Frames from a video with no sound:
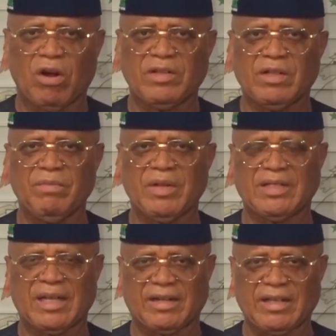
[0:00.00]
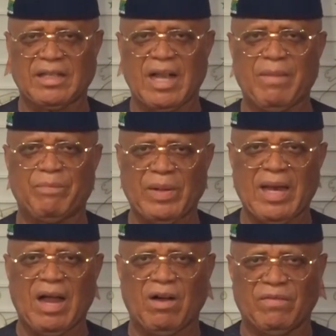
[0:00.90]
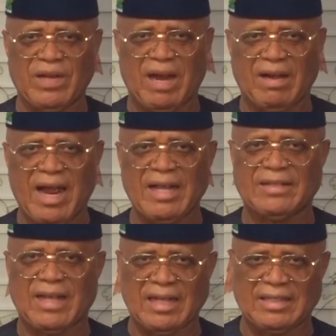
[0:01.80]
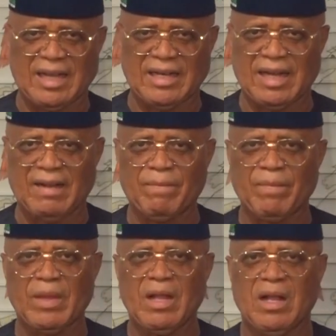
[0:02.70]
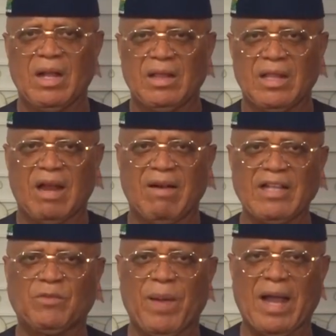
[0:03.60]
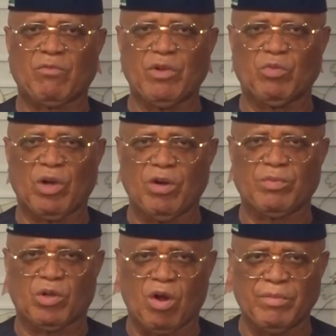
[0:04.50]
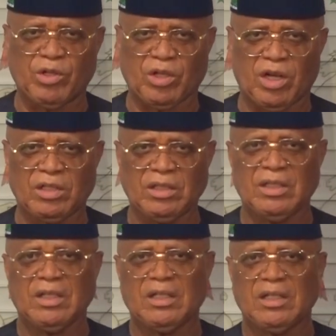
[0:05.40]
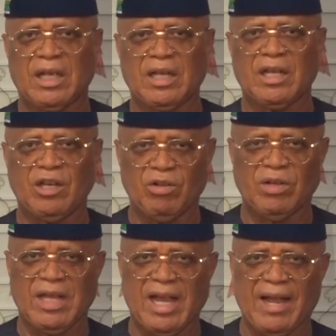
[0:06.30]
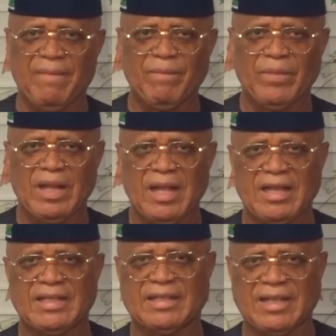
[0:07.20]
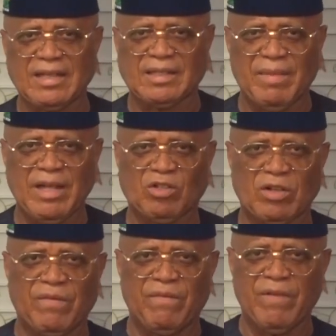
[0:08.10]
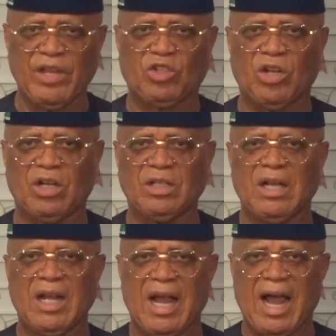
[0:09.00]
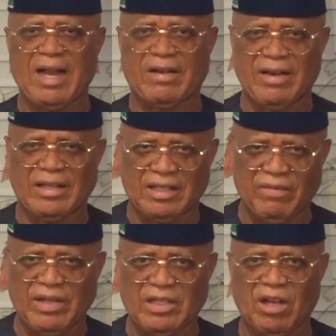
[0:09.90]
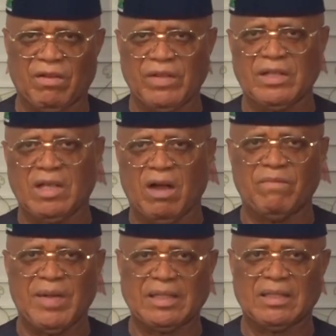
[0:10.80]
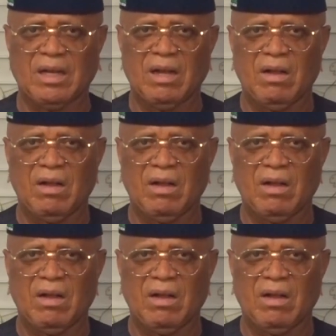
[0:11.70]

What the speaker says: Tourism is a critical pillar of the Arise agenda. The Arise Park, which we hope to commission in the new year, is a testament to the vision and creativity of this government.